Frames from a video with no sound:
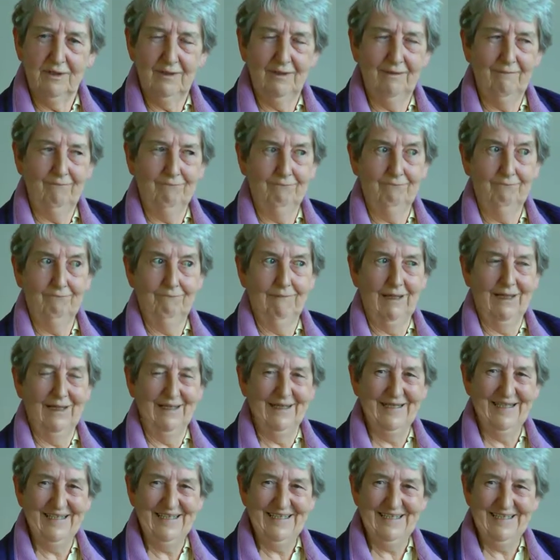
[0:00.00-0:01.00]

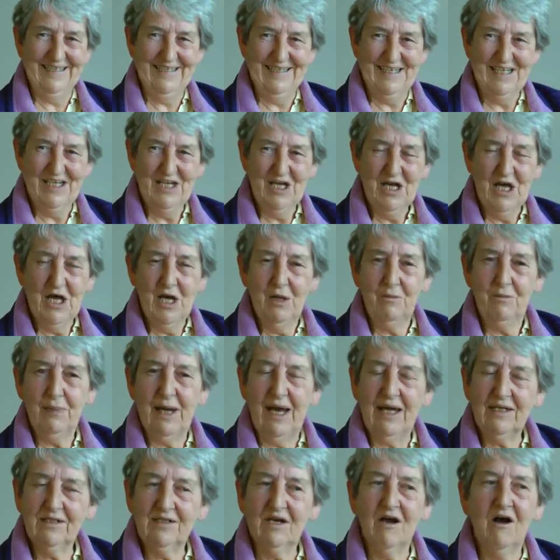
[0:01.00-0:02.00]

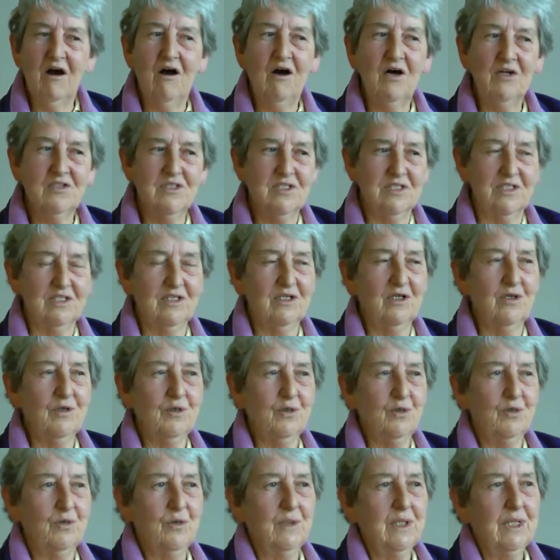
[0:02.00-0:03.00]
Pat Carter,
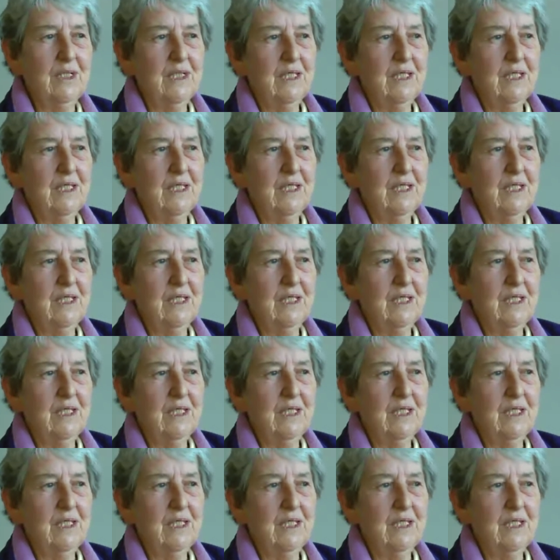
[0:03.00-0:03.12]
who